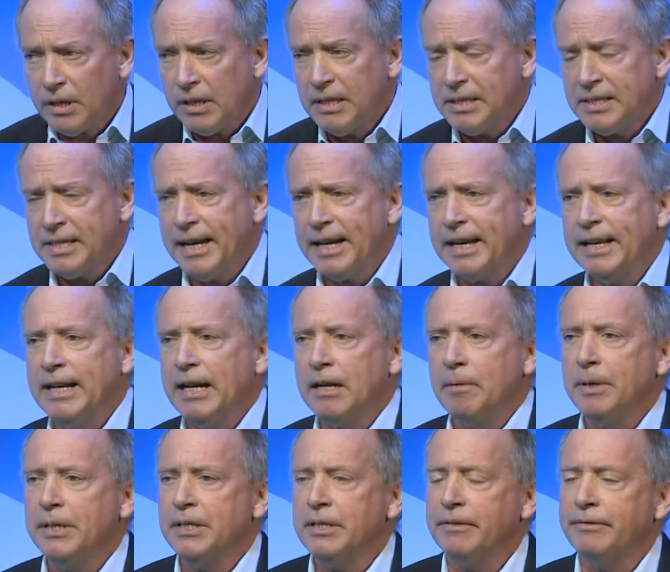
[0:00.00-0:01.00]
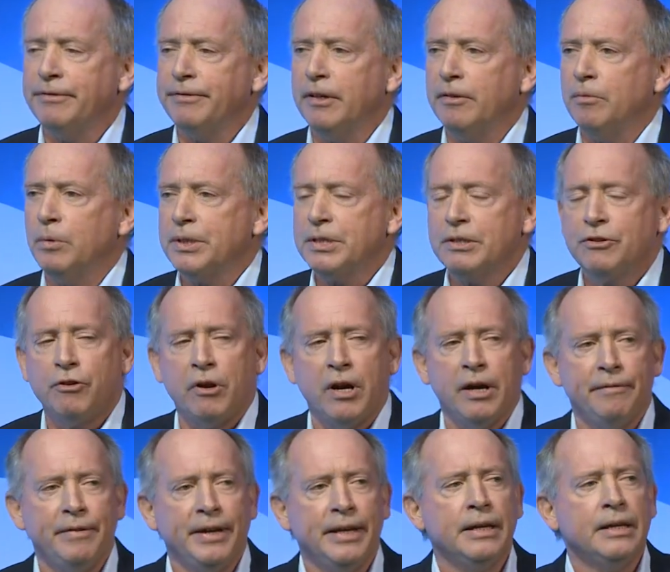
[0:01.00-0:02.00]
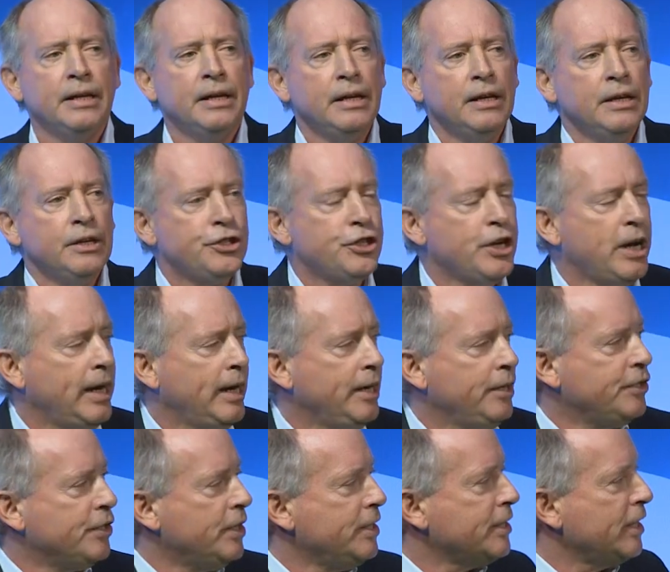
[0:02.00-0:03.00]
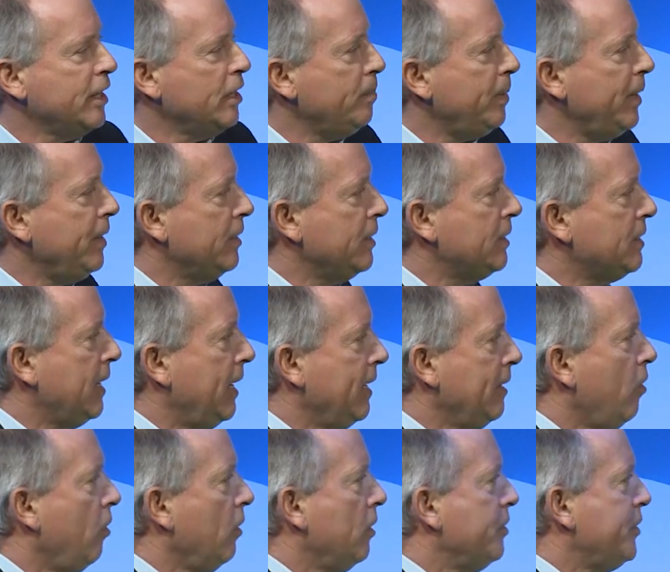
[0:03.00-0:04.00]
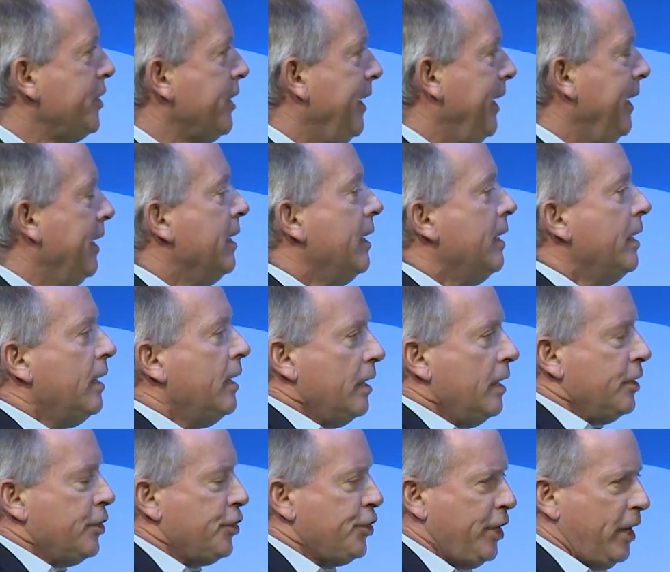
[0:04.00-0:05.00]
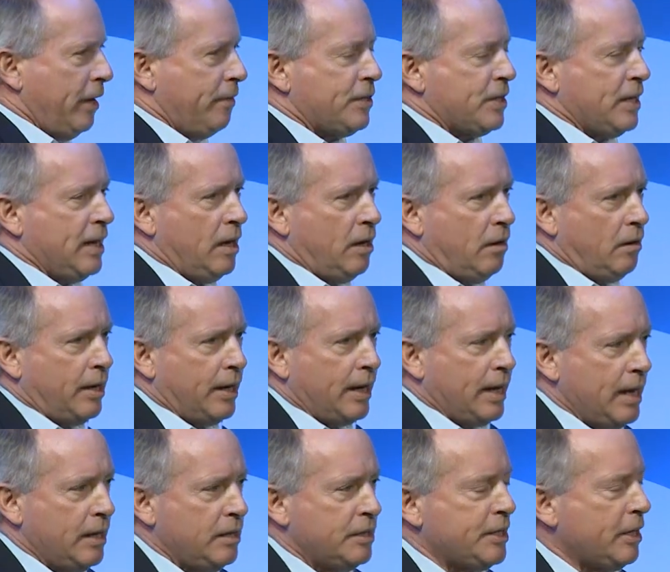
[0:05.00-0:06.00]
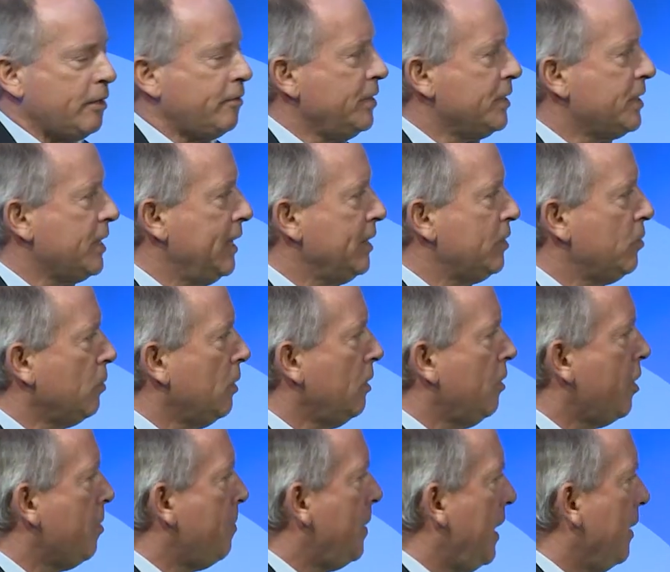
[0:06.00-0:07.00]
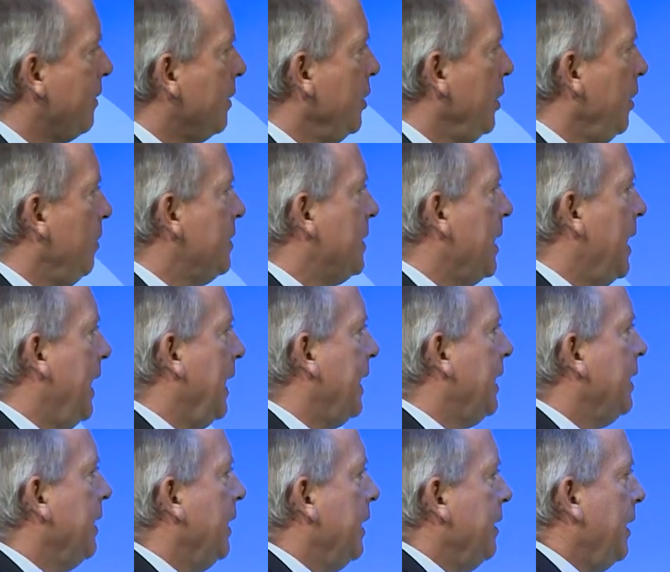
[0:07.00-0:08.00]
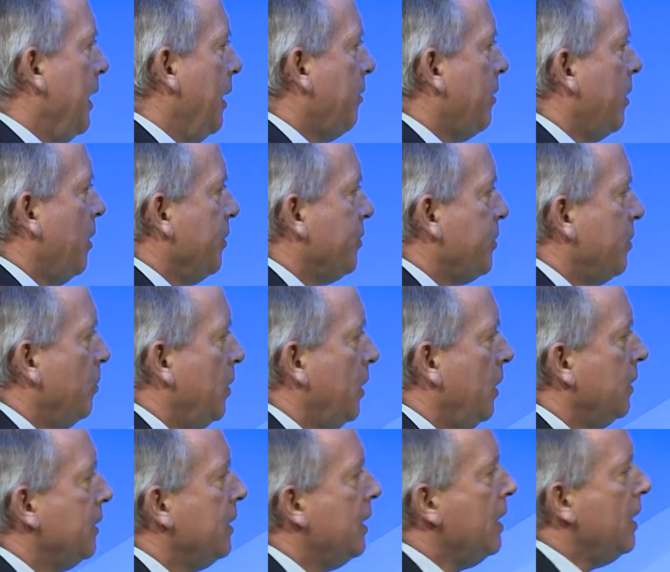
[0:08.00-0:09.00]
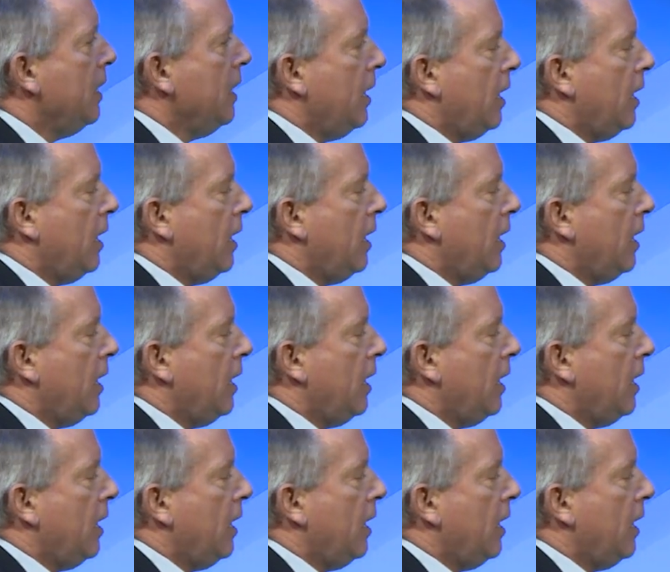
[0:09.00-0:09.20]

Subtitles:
The second element of what's driving change is going to be the technology shifts. Now, again, Secretary of State talked a lot about the new tech in the agricultural world.